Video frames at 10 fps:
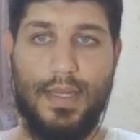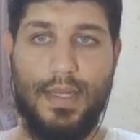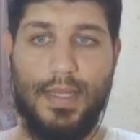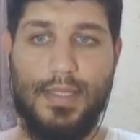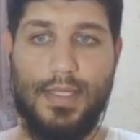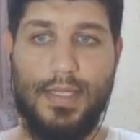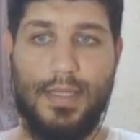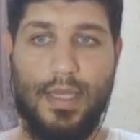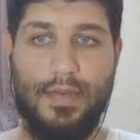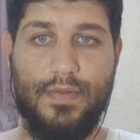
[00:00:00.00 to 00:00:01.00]
and I see
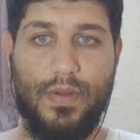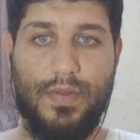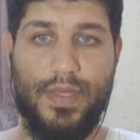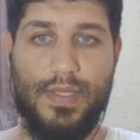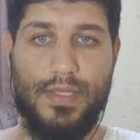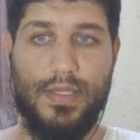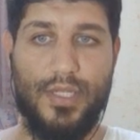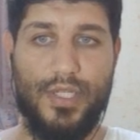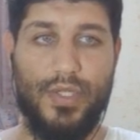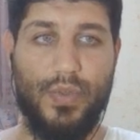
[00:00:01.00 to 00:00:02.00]
that I've got this
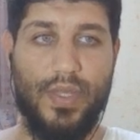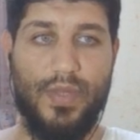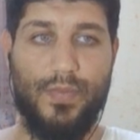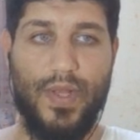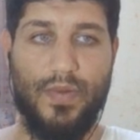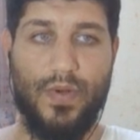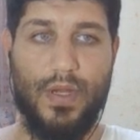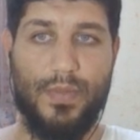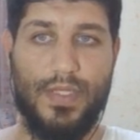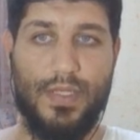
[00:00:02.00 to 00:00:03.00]
issue with the
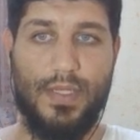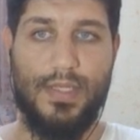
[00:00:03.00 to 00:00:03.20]
breadcrumbs.